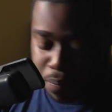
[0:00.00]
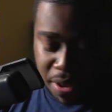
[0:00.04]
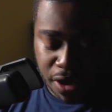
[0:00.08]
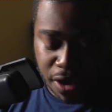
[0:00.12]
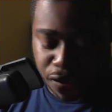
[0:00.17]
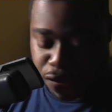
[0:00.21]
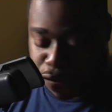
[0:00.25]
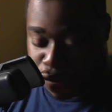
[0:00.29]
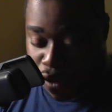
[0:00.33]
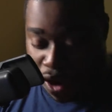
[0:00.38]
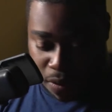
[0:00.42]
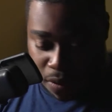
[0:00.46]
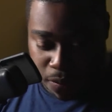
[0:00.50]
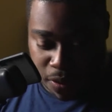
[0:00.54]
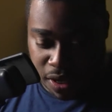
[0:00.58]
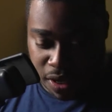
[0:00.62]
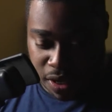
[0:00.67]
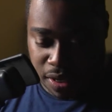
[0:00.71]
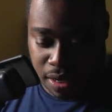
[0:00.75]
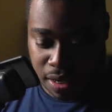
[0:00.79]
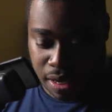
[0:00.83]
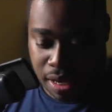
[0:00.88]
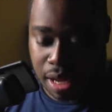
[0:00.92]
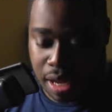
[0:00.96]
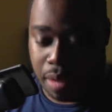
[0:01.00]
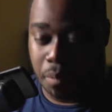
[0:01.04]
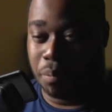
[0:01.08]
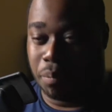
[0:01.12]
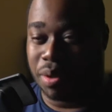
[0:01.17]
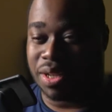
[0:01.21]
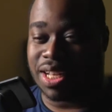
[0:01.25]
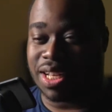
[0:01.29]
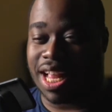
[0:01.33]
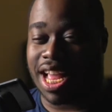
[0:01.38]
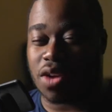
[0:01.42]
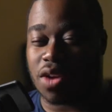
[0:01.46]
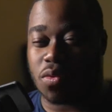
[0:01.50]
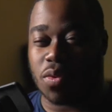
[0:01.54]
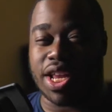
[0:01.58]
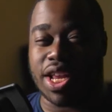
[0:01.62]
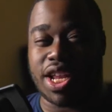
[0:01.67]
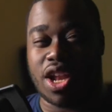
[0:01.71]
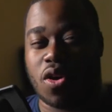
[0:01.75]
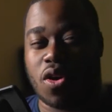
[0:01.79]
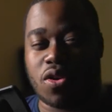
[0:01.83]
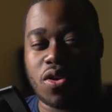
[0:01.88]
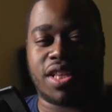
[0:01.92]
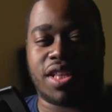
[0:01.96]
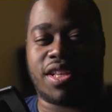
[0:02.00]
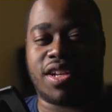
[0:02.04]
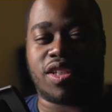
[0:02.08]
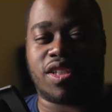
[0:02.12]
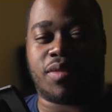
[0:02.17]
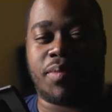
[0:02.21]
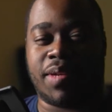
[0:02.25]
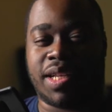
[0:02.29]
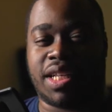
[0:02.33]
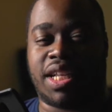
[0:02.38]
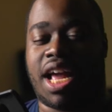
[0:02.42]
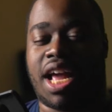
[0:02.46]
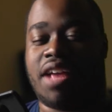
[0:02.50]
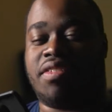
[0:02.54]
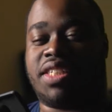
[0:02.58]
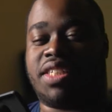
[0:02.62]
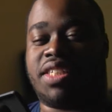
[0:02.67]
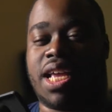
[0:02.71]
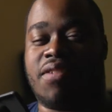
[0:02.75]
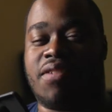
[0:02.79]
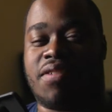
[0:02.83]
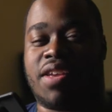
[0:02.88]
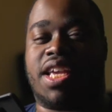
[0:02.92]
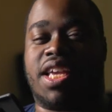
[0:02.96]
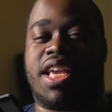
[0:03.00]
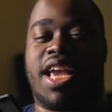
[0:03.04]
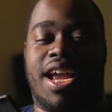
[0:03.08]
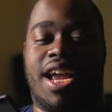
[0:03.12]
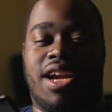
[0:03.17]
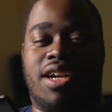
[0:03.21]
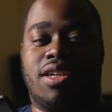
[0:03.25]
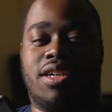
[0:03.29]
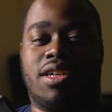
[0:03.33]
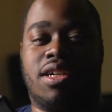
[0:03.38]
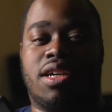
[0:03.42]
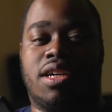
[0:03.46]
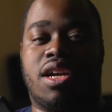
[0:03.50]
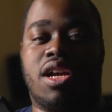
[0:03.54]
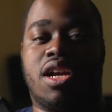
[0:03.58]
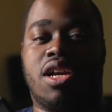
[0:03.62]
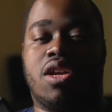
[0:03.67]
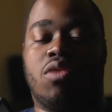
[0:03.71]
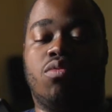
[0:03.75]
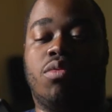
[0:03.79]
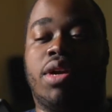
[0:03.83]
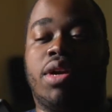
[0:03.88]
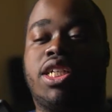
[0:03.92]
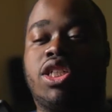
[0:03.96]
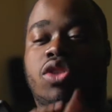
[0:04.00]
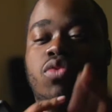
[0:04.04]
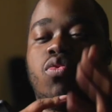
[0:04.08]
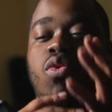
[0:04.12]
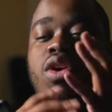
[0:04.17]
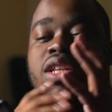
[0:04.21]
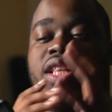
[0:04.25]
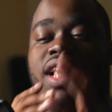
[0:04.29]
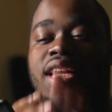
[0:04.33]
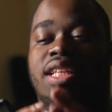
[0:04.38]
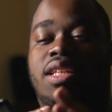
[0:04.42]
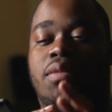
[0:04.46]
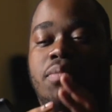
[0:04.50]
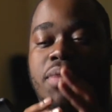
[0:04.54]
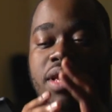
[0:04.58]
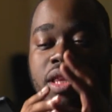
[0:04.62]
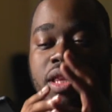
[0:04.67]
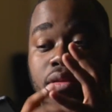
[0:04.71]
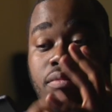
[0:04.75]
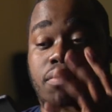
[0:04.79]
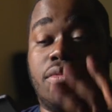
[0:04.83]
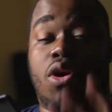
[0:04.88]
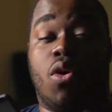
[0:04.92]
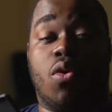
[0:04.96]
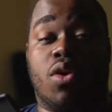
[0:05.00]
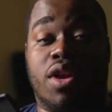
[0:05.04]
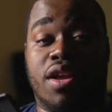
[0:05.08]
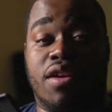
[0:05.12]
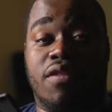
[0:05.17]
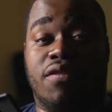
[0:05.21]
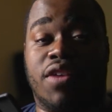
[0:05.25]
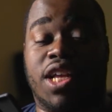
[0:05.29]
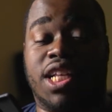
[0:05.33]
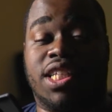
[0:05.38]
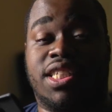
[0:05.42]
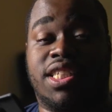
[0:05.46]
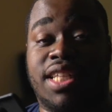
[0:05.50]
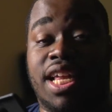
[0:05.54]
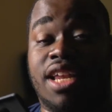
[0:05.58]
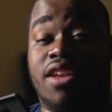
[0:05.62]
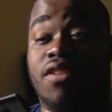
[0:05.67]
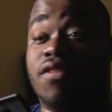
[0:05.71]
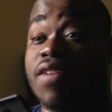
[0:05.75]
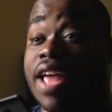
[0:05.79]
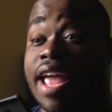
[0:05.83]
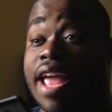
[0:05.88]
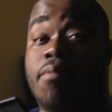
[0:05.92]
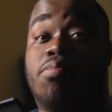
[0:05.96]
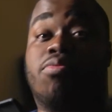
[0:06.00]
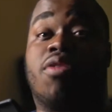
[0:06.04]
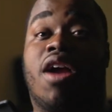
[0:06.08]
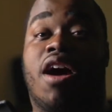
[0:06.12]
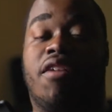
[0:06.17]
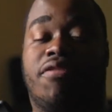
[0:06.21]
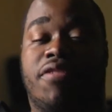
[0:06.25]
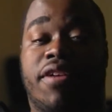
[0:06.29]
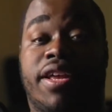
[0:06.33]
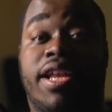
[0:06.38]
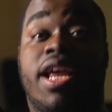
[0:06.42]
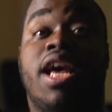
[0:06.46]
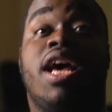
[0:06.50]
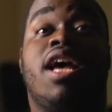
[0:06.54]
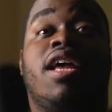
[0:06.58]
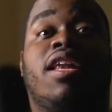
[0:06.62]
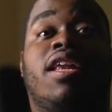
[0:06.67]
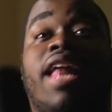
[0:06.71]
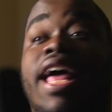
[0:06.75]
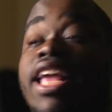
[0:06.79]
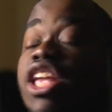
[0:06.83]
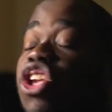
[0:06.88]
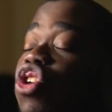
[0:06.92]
pharma, but like, we know that there's been life-saving care. We just want that to be the motive instead of a profit. Like, you